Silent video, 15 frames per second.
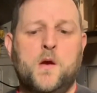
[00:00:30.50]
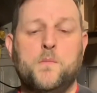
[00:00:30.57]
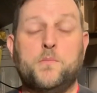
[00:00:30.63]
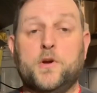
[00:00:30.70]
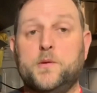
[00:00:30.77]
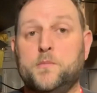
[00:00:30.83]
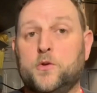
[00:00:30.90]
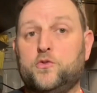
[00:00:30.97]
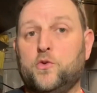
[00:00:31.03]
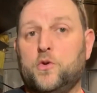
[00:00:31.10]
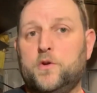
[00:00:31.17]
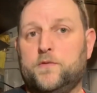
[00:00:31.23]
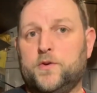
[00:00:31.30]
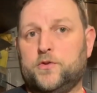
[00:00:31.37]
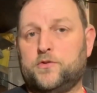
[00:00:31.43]
Pretty much all
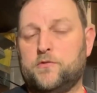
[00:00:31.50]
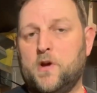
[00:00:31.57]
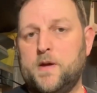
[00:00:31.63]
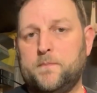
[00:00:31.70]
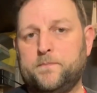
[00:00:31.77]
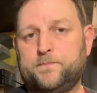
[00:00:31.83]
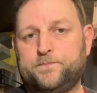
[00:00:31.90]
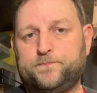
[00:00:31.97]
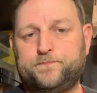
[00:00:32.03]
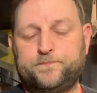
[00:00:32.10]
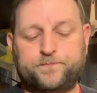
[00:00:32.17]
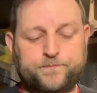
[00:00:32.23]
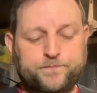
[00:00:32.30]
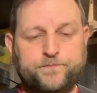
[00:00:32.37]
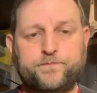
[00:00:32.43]
of us, right?
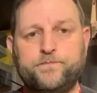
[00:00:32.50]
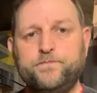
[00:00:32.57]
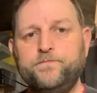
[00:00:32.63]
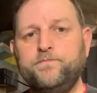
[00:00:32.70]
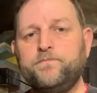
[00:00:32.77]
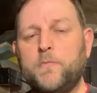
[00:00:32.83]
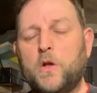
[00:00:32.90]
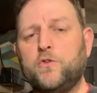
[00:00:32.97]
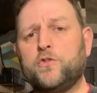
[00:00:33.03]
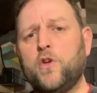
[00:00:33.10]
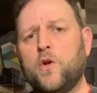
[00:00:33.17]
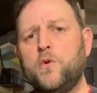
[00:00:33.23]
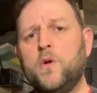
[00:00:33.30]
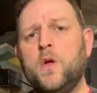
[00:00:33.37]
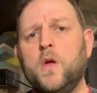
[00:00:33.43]

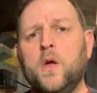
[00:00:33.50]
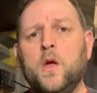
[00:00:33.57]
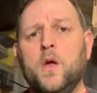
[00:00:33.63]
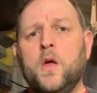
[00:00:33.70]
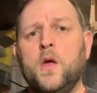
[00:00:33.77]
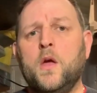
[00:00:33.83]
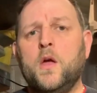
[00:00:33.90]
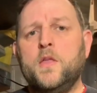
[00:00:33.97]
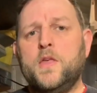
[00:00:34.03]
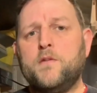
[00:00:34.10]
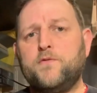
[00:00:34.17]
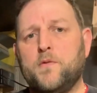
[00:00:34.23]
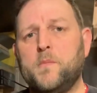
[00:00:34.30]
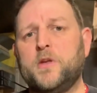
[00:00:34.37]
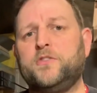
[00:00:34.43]
So then
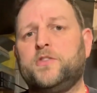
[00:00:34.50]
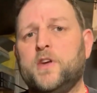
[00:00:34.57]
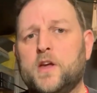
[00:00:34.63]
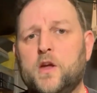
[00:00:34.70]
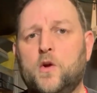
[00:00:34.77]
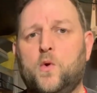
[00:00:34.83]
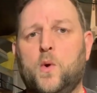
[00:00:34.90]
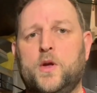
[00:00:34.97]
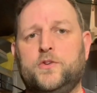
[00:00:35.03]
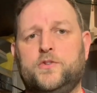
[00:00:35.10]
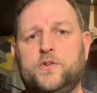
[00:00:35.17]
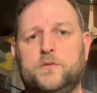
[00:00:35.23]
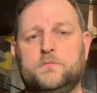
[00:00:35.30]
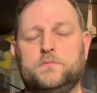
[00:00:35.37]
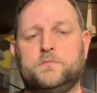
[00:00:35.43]
for my second
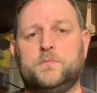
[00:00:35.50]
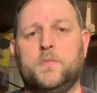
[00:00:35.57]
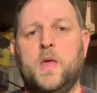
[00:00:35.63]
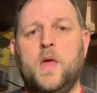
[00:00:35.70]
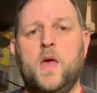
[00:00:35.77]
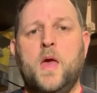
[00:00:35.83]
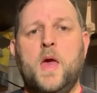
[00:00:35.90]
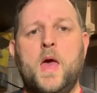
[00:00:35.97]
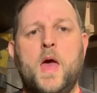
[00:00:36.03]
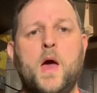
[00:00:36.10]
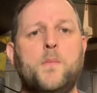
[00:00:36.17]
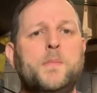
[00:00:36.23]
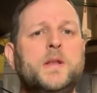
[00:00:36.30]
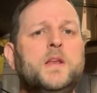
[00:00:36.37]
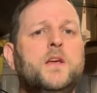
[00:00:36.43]
question,
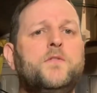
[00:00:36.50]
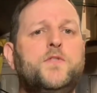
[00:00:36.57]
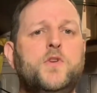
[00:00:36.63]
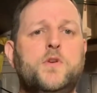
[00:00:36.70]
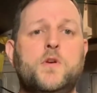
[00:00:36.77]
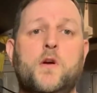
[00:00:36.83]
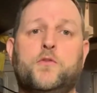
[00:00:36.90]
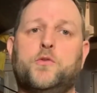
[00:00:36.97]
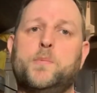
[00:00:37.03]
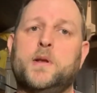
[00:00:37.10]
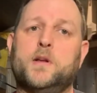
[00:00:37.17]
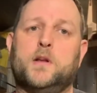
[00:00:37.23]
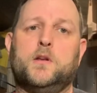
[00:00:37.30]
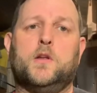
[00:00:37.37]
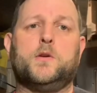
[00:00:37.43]
how many of you have spent
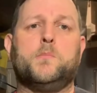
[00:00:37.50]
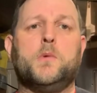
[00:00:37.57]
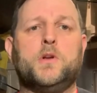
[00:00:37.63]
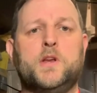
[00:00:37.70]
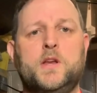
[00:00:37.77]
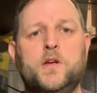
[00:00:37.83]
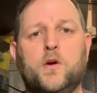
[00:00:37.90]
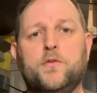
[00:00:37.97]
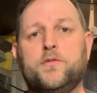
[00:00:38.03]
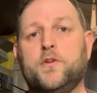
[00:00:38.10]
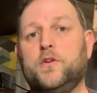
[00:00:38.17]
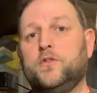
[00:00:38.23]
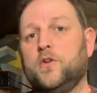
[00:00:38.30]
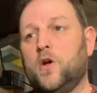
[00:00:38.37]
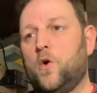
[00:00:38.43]
a lot of money on
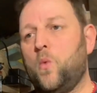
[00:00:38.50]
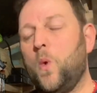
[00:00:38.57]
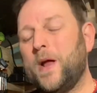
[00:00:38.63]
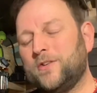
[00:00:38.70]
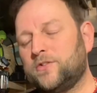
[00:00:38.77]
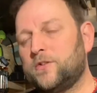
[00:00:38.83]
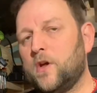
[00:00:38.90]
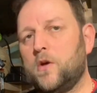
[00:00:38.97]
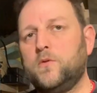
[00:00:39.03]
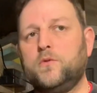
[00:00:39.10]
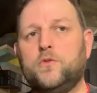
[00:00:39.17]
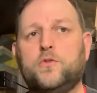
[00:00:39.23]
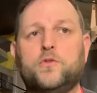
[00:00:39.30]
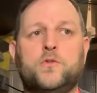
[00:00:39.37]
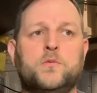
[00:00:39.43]
things like
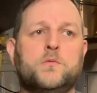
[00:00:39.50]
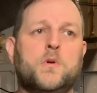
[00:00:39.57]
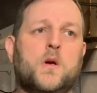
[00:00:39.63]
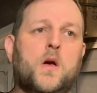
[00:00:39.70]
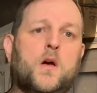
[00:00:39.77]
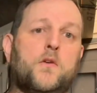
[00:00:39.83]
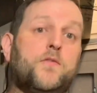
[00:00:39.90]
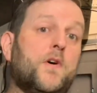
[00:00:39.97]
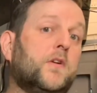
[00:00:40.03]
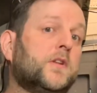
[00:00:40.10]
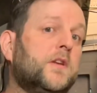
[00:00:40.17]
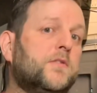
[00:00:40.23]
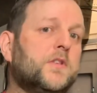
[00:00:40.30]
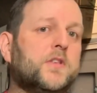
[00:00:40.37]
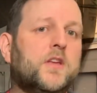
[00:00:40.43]
whetstones,
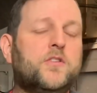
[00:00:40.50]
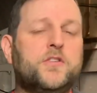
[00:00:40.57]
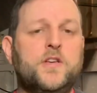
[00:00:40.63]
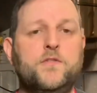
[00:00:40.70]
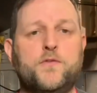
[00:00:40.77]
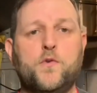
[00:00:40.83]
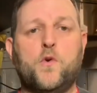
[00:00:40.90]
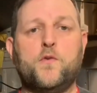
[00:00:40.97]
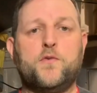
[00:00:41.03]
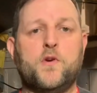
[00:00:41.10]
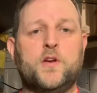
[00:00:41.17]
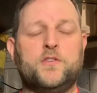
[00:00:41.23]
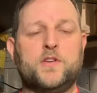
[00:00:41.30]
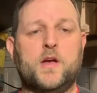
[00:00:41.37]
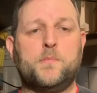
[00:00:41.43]
even DC4 for
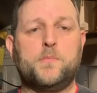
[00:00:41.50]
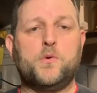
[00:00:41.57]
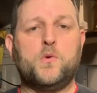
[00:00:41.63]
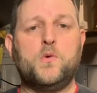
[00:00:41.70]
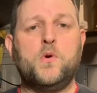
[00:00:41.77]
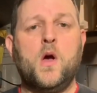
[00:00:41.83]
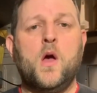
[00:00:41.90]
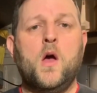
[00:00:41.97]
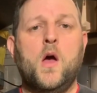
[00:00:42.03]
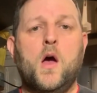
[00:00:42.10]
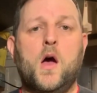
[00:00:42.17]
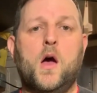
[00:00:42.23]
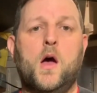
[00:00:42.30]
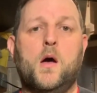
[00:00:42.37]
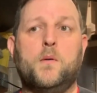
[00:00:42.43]
example,
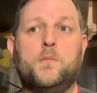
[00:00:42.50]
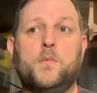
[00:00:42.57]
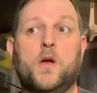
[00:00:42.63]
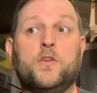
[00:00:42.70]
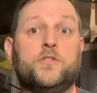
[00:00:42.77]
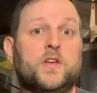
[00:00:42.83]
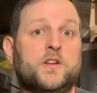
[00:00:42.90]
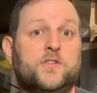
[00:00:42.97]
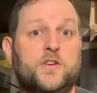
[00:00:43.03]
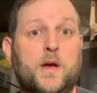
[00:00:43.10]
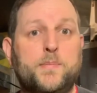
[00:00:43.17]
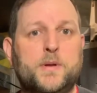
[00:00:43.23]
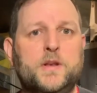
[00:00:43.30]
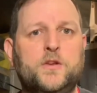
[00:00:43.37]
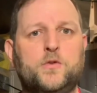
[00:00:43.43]
a set of
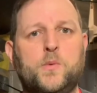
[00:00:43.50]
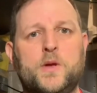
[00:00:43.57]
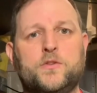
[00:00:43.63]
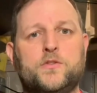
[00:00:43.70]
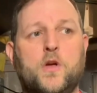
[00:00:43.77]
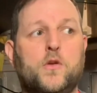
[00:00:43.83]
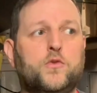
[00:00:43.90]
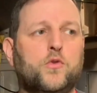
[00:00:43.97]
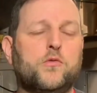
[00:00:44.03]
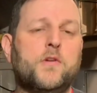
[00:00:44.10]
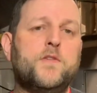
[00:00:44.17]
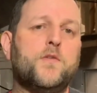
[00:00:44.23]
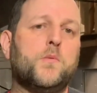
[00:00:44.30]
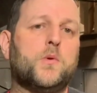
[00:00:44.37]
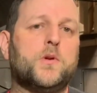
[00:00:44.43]
Japanese whetstones, or
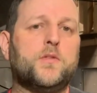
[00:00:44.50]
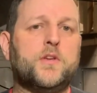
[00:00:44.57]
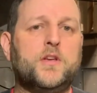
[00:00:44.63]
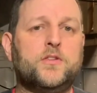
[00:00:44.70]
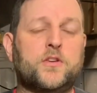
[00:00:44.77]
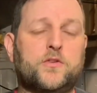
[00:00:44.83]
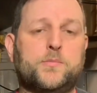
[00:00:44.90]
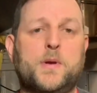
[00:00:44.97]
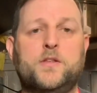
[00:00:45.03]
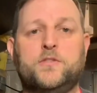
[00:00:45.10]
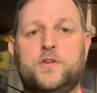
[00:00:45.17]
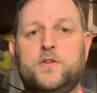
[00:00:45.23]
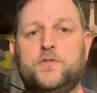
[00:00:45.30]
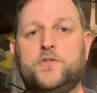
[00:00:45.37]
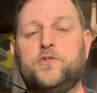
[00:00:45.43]
even one of these
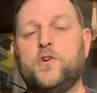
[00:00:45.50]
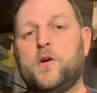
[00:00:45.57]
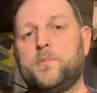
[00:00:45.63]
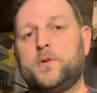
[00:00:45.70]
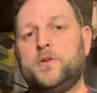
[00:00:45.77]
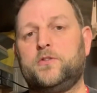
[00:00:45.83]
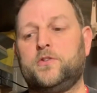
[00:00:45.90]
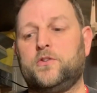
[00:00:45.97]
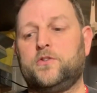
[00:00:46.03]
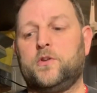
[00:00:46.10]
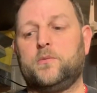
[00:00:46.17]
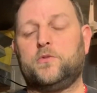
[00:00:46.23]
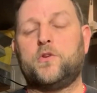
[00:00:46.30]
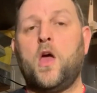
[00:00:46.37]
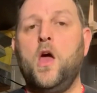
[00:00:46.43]
expensive sharpening
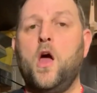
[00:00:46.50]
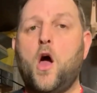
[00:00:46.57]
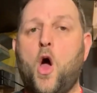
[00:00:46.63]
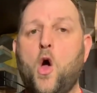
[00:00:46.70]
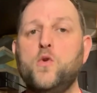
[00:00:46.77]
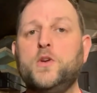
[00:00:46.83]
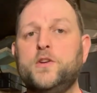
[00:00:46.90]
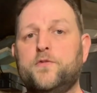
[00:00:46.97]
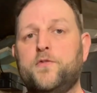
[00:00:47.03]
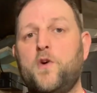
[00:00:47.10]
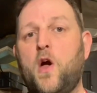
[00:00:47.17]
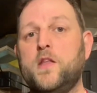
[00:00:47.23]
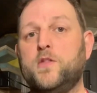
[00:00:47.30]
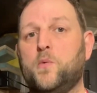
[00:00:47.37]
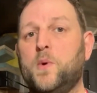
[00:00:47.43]
systems, only to
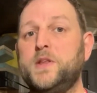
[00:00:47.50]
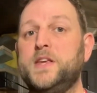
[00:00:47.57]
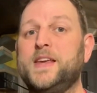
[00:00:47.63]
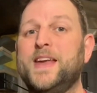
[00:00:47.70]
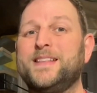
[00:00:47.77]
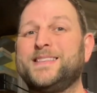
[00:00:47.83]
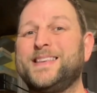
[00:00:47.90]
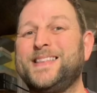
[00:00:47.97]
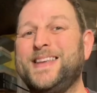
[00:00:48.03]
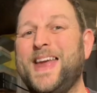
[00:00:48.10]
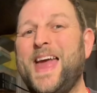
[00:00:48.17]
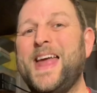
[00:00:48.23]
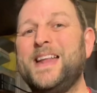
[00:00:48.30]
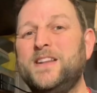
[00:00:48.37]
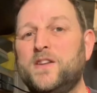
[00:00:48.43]
find that when you get to the
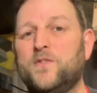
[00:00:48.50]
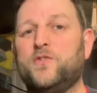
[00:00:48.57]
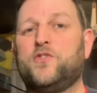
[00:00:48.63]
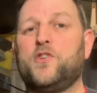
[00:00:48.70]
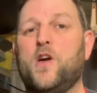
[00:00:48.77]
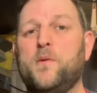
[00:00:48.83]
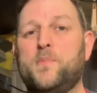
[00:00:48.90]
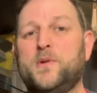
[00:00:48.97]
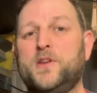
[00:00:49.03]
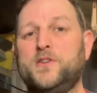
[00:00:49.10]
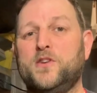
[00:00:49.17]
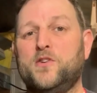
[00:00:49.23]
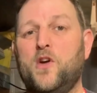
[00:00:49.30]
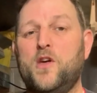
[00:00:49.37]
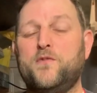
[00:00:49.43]
end of sharpening
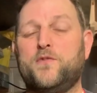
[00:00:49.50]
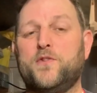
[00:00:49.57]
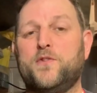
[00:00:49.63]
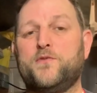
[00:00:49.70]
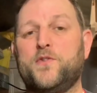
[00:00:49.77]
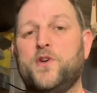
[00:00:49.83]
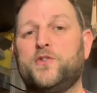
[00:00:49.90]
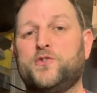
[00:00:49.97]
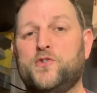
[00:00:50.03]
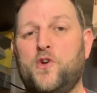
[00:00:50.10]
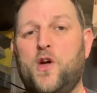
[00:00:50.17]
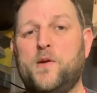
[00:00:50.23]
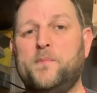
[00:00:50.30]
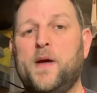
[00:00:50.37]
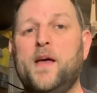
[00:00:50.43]
your knife for the first
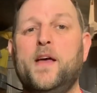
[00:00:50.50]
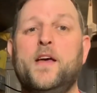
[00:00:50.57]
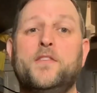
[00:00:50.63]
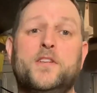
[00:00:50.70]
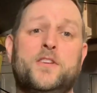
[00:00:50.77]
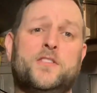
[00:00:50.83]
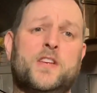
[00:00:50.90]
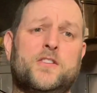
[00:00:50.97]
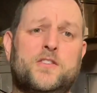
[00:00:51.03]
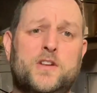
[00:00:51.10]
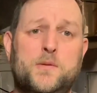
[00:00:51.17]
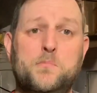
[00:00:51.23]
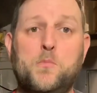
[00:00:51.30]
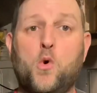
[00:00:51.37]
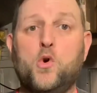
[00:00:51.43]
time, that it's
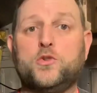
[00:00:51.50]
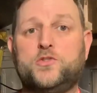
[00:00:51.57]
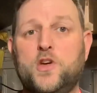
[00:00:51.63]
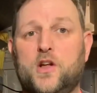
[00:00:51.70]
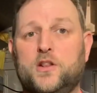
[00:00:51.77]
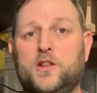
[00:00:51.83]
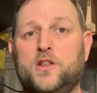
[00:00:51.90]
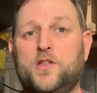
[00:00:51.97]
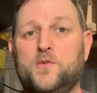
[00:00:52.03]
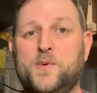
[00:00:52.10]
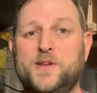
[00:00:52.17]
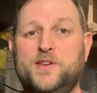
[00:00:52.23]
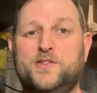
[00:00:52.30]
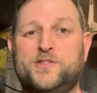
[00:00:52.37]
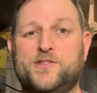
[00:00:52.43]
actually more dull than
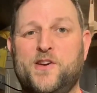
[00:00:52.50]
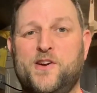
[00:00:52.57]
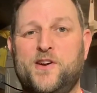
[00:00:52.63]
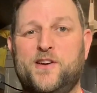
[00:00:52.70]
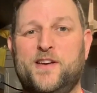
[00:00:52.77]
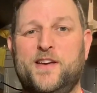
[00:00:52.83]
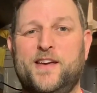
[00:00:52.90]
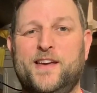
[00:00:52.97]
when you start?